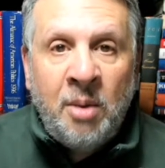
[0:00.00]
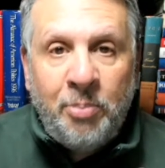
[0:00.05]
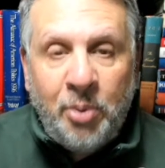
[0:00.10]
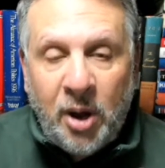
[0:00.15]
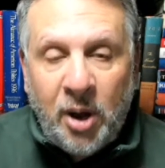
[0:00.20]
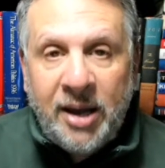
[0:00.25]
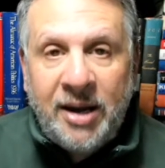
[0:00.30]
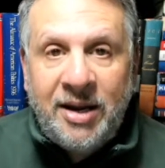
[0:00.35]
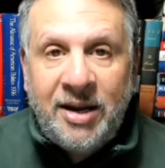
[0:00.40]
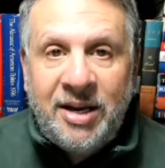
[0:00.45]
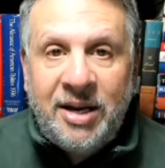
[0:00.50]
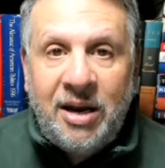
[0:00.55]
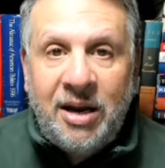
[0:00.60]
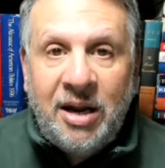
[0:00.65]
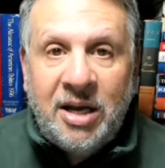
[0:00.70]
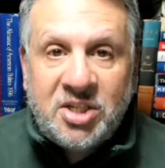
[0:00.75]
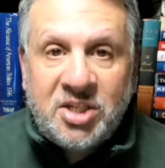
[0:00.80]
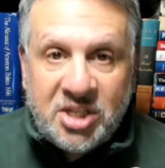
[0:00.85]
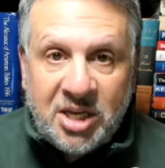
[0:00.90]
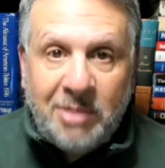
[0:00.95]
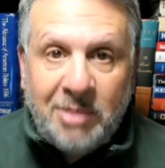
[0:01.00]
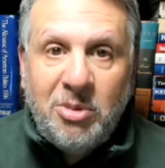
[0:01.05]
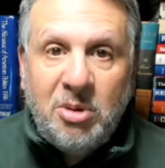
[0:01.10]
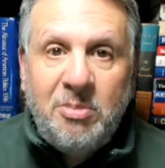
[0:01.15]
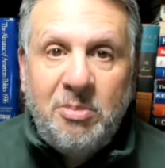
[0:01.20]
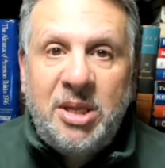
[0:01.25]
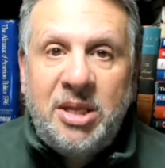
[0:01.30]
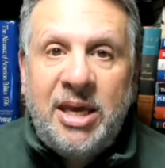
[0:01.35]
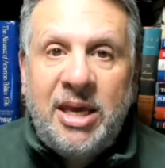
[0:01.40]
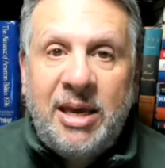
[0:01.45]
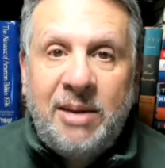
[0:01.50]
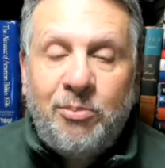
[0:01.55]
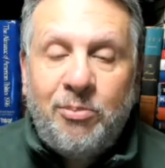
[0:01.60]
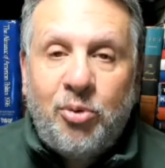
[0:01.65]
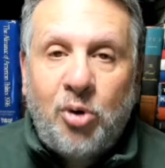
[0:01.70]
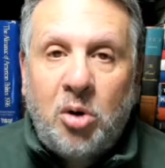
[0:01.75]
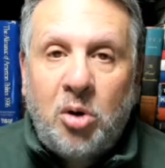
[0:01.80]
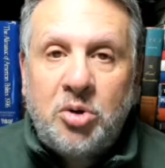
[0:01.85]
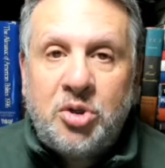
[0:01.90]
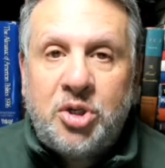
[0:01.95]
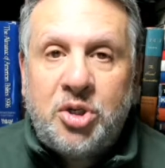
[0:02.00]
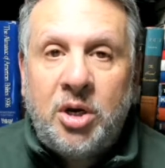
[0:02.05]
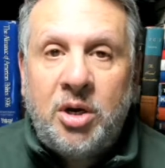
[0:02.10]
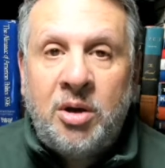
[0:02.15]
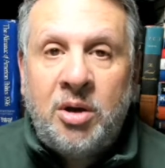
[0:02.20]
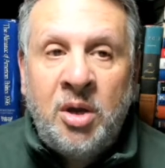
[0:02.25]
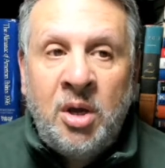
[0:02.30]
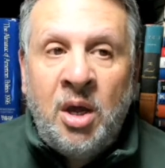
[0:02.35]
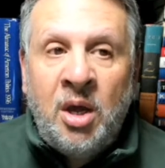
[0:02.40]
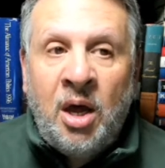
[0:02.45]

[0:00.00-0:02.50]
But Assemblyman D'Ambroso